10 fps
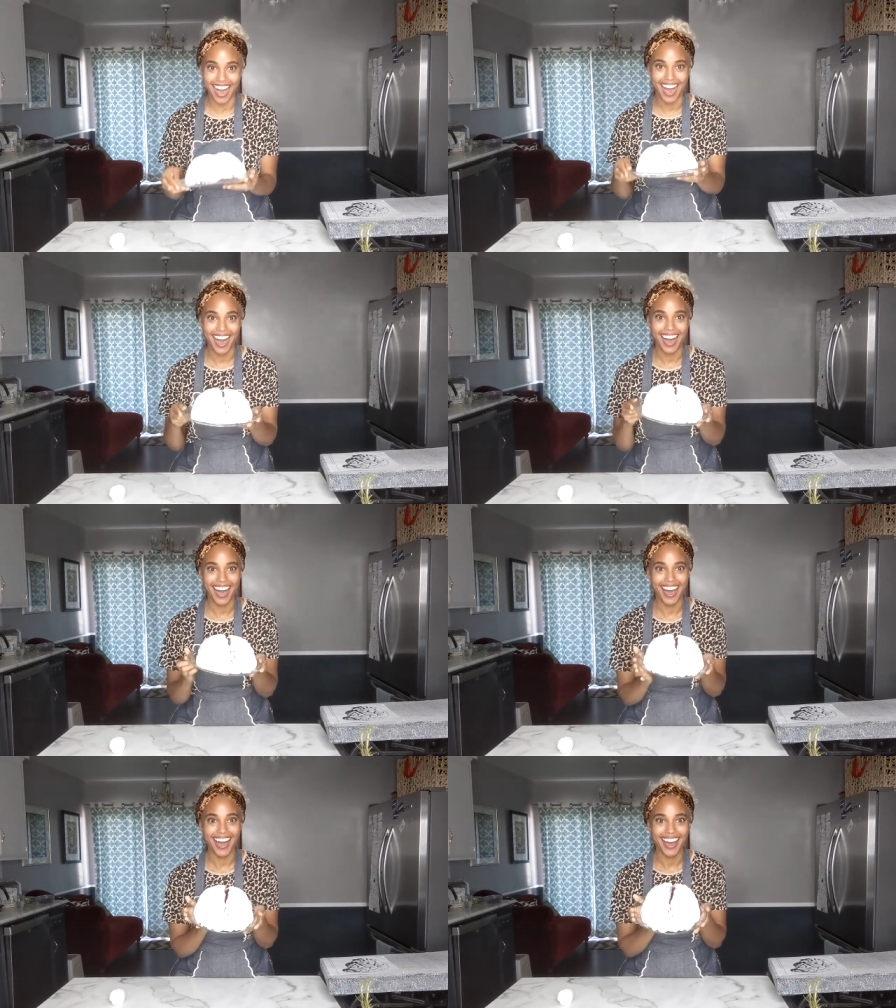
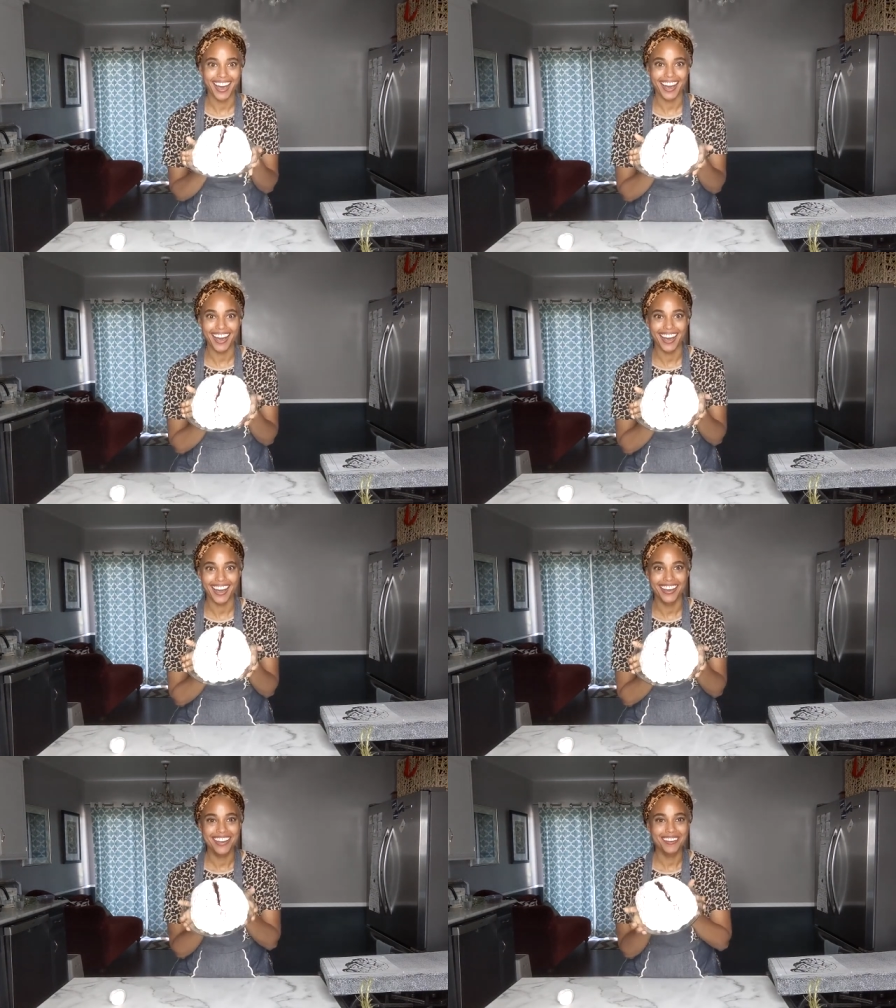
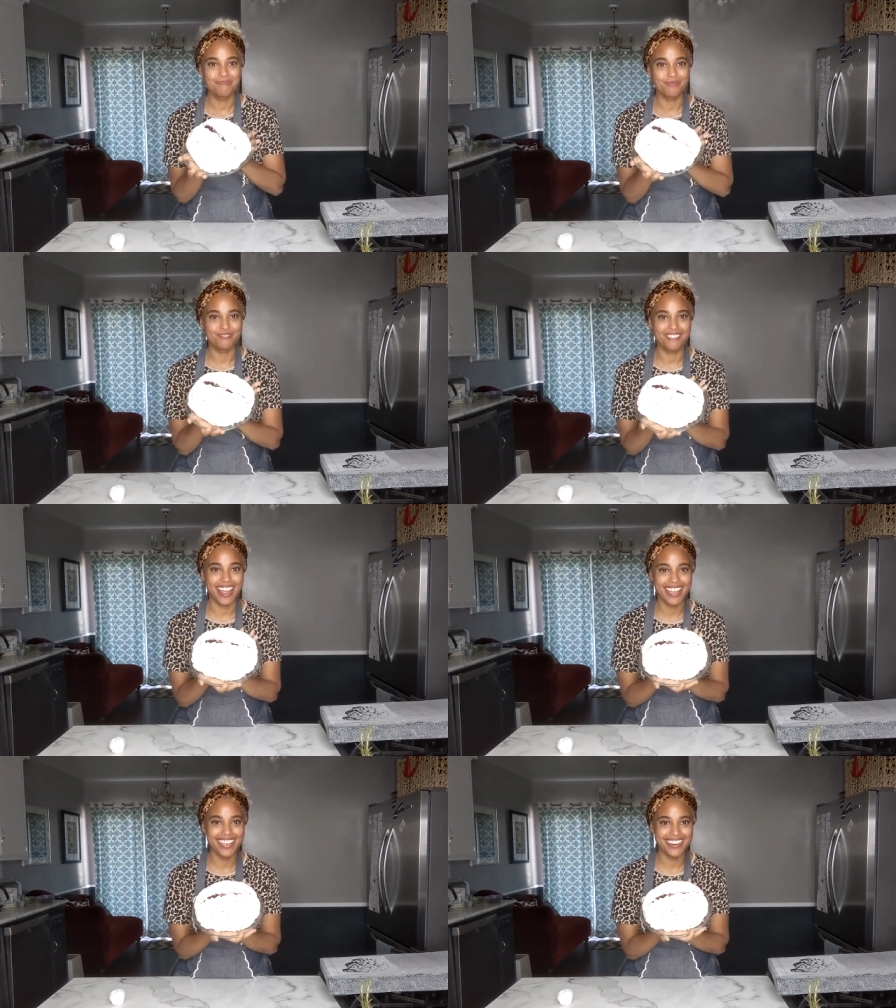Ah,
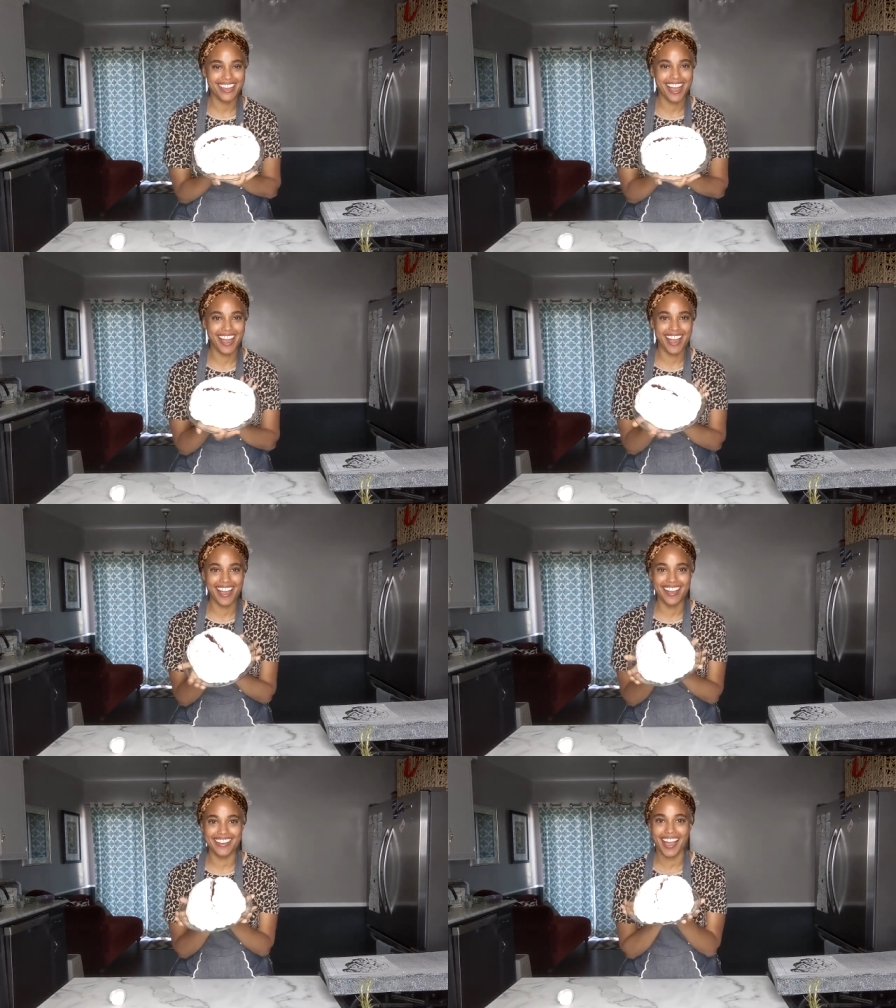brain
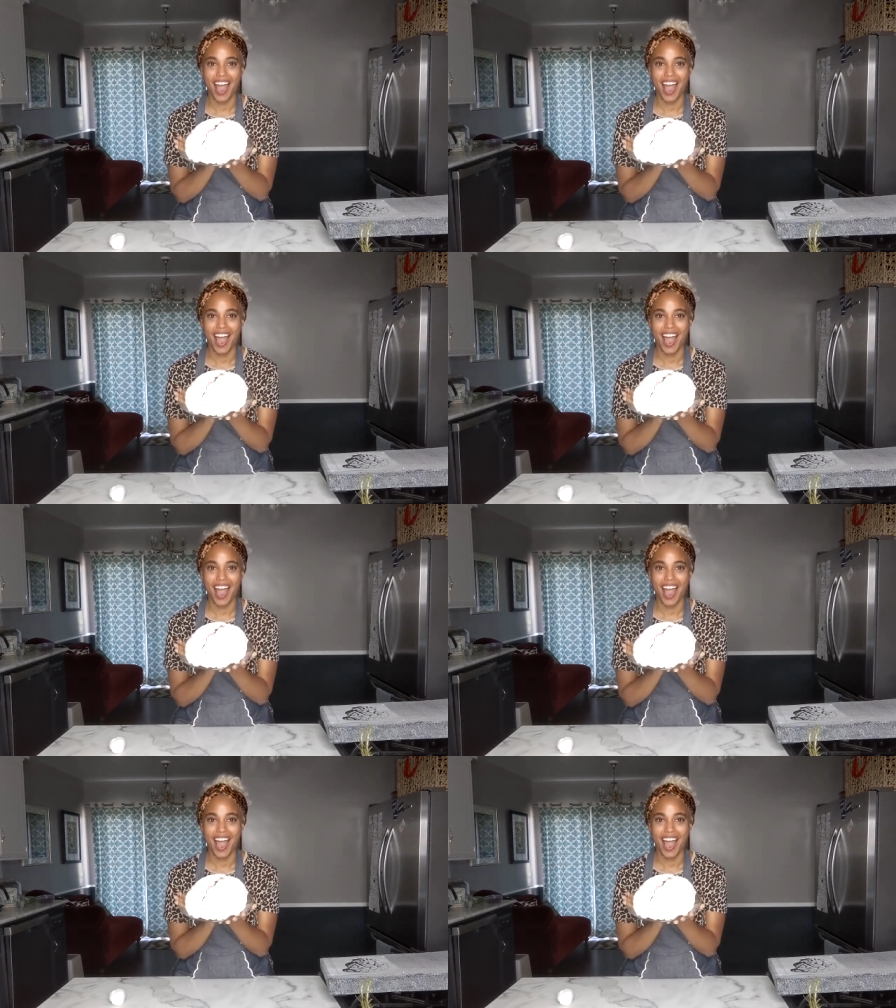cake!